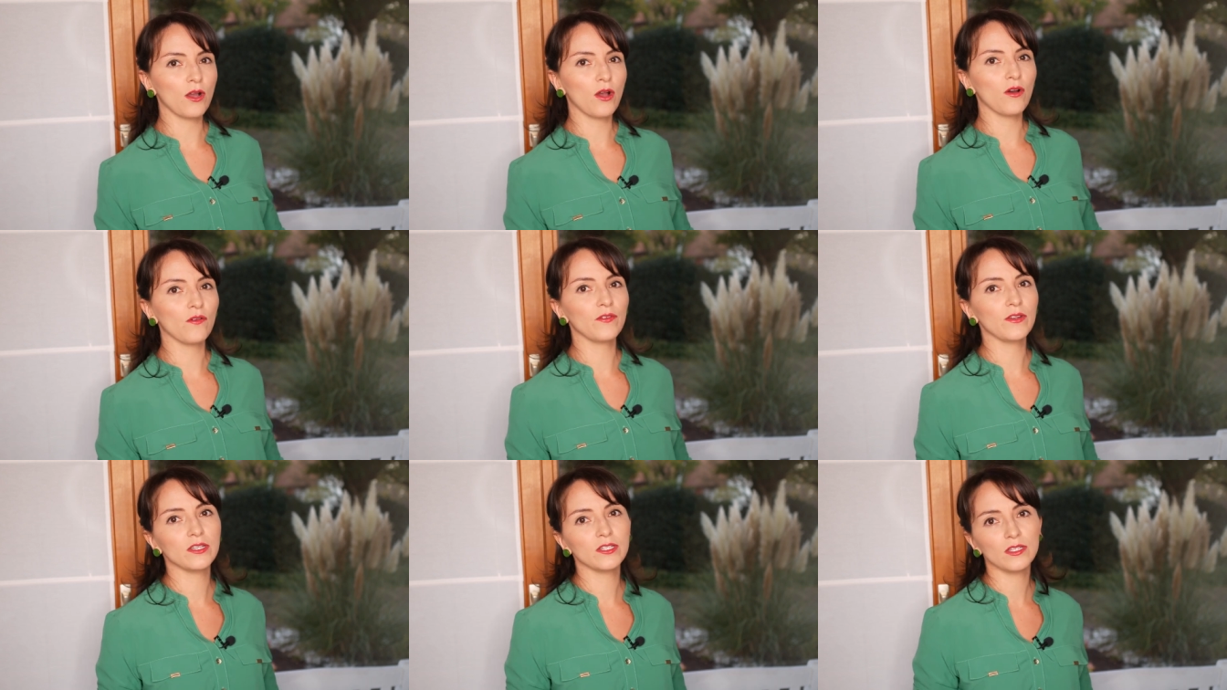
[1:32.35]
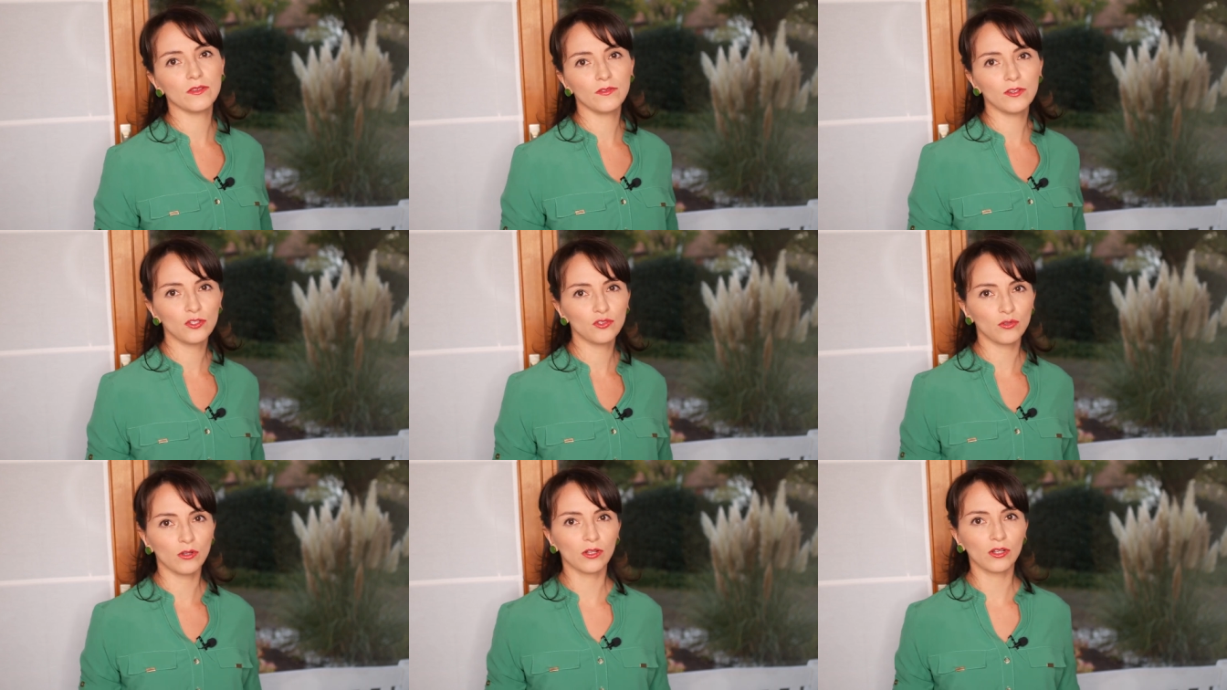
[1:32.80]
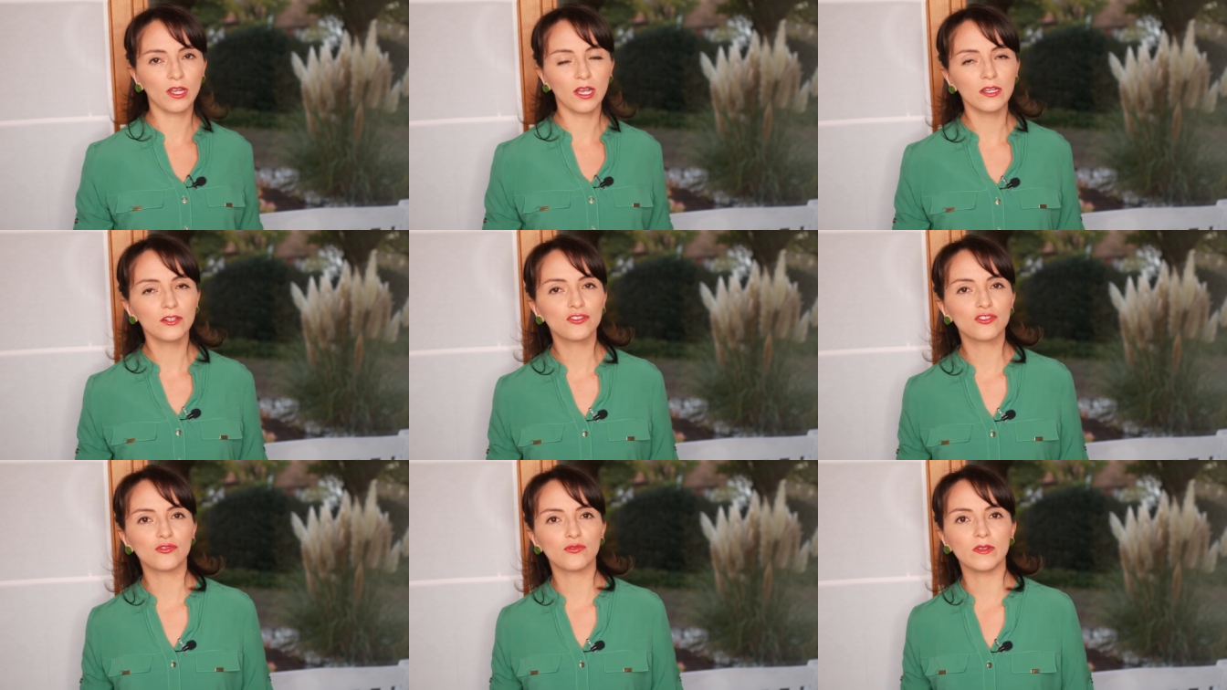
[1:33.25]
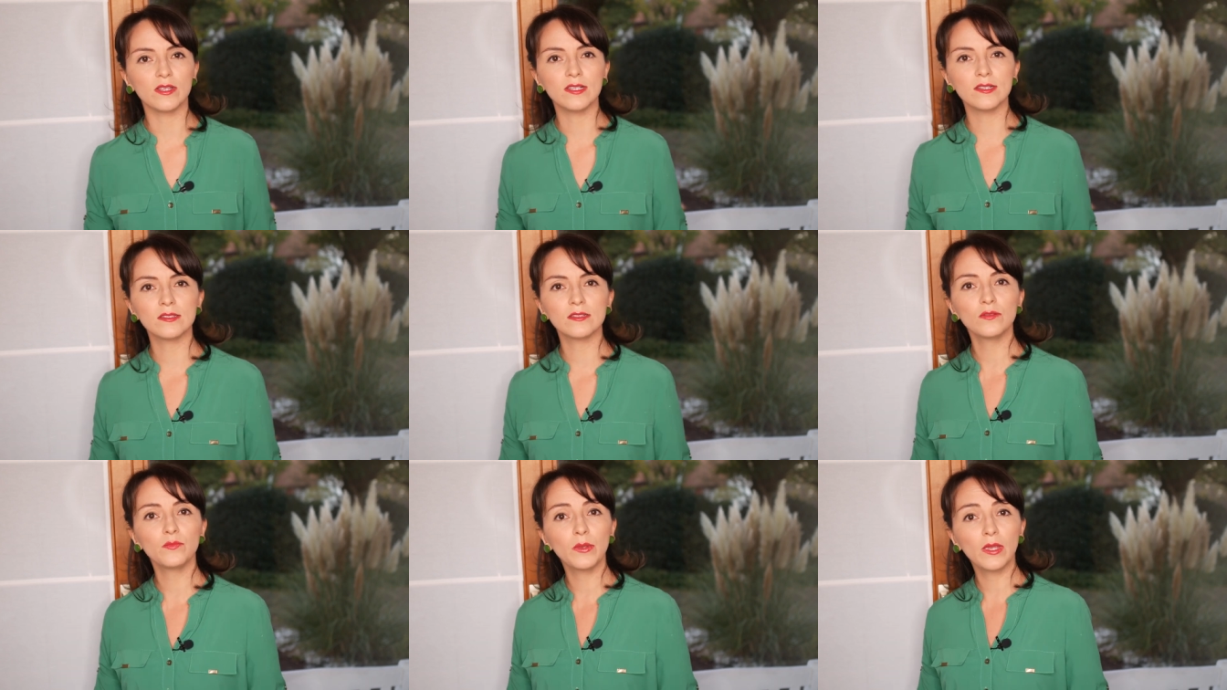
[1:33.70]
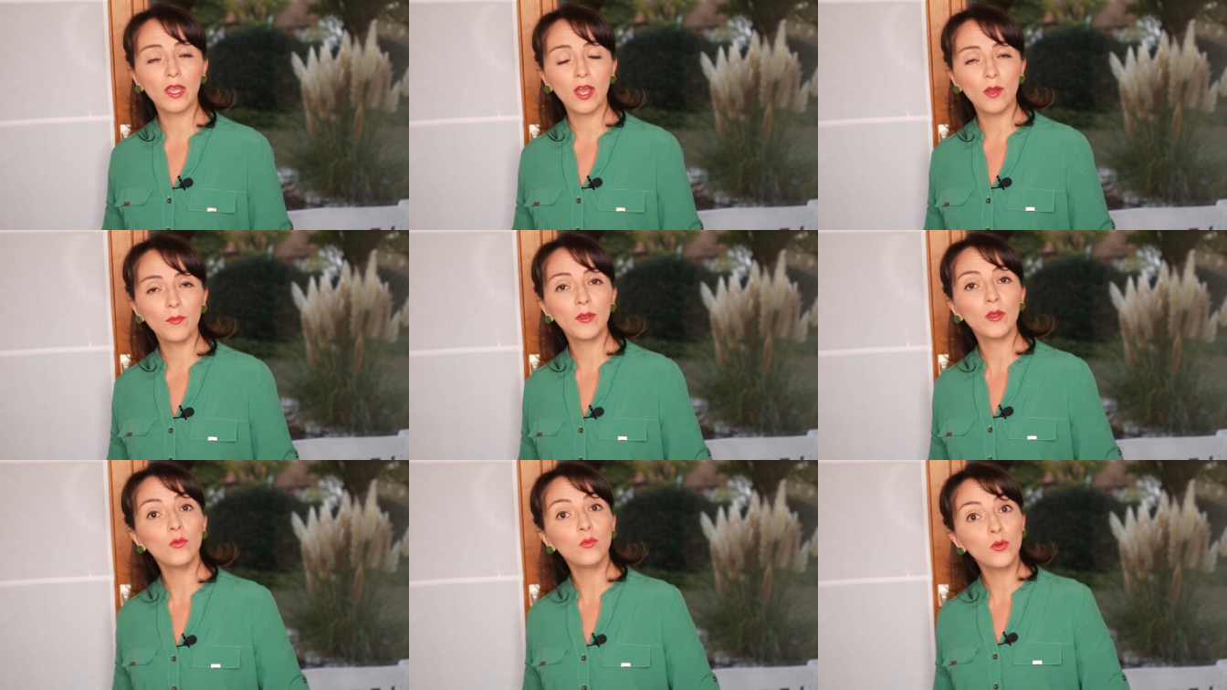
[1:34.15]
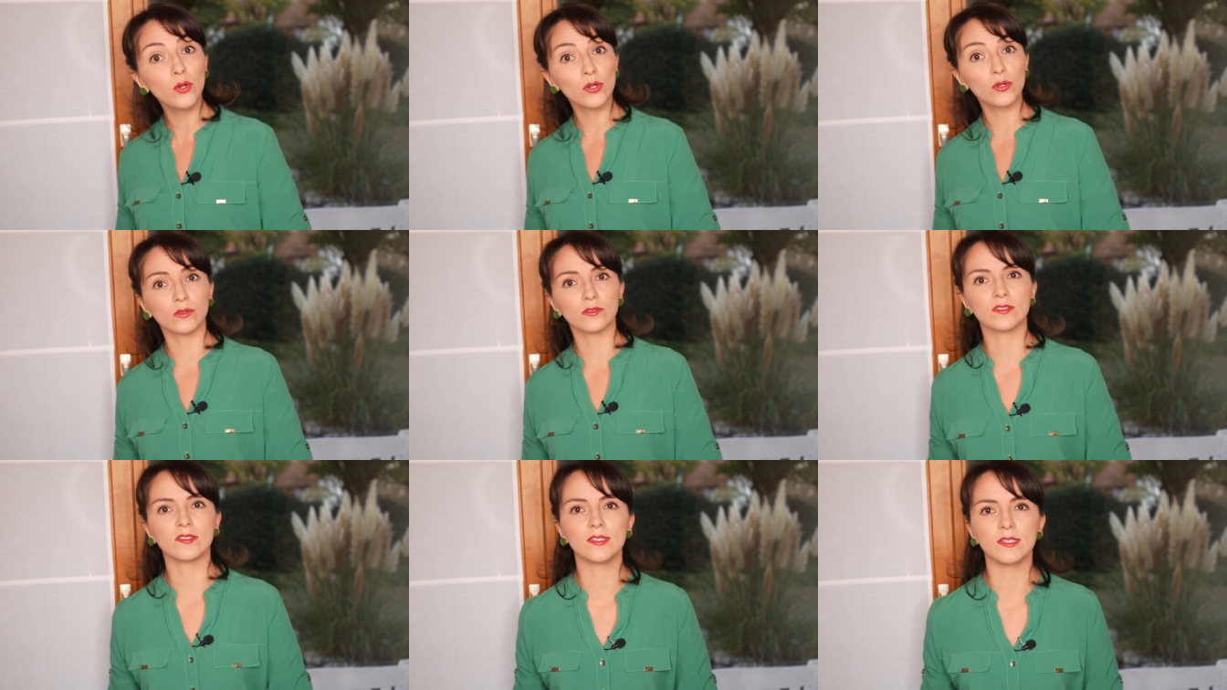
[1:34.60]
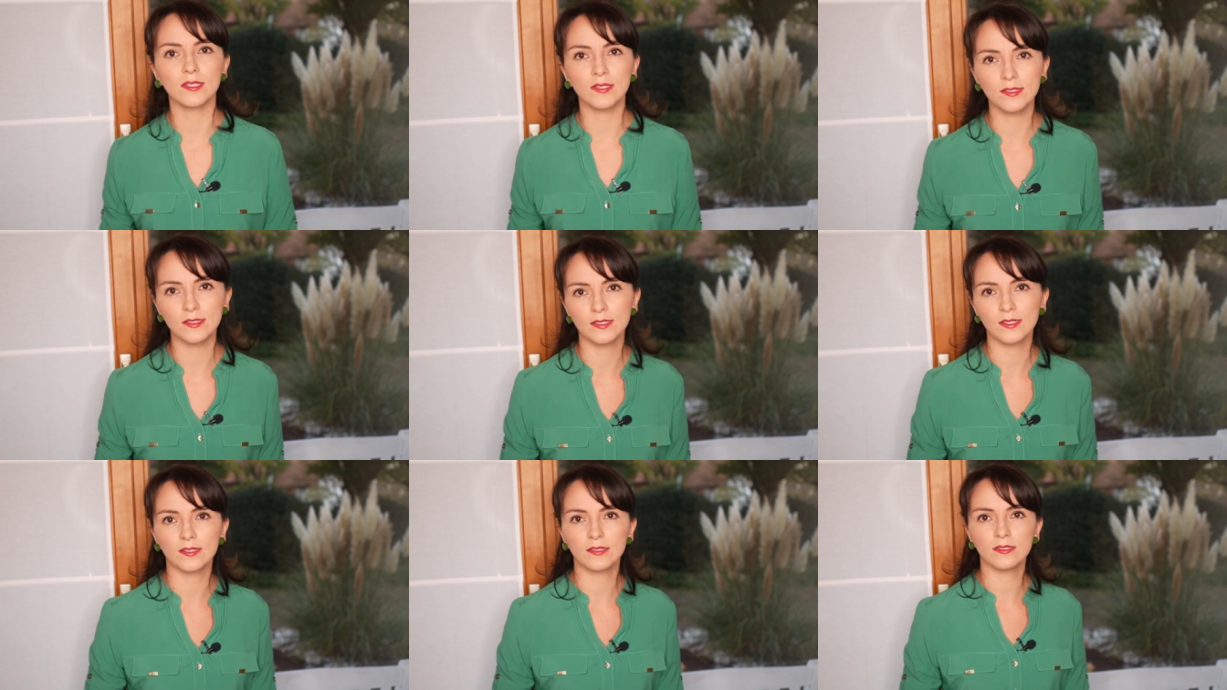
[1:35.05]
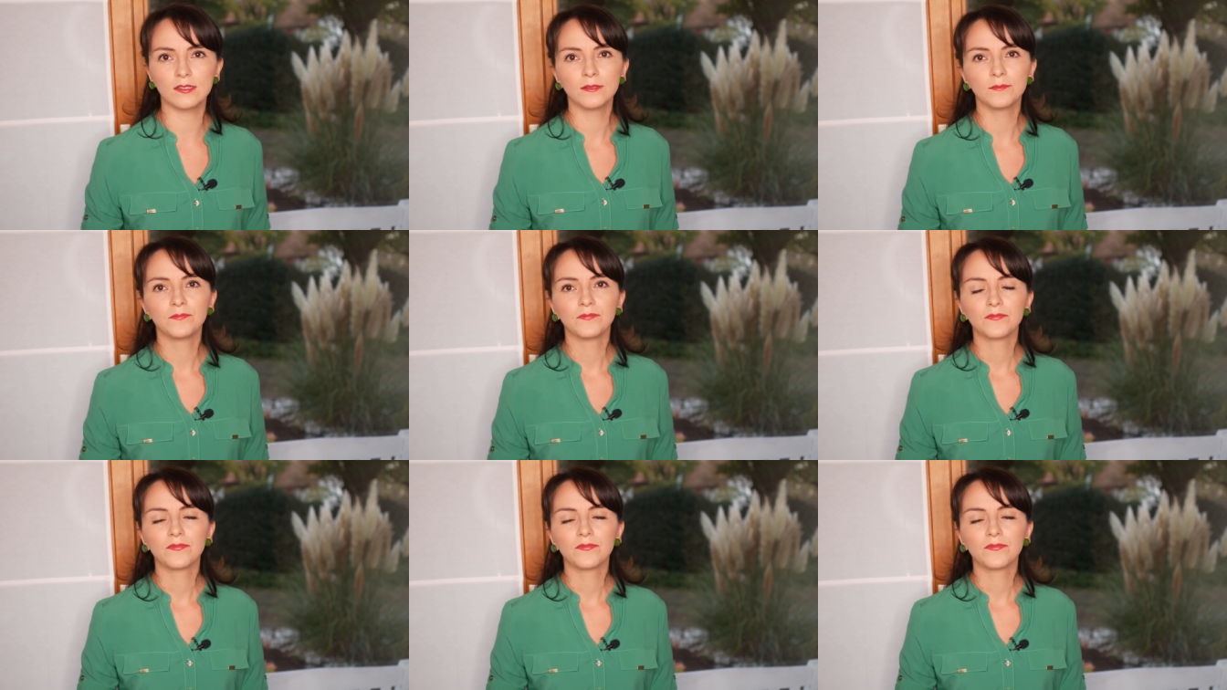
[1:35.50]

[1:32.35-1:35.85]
of individual countries to becoming world citizens.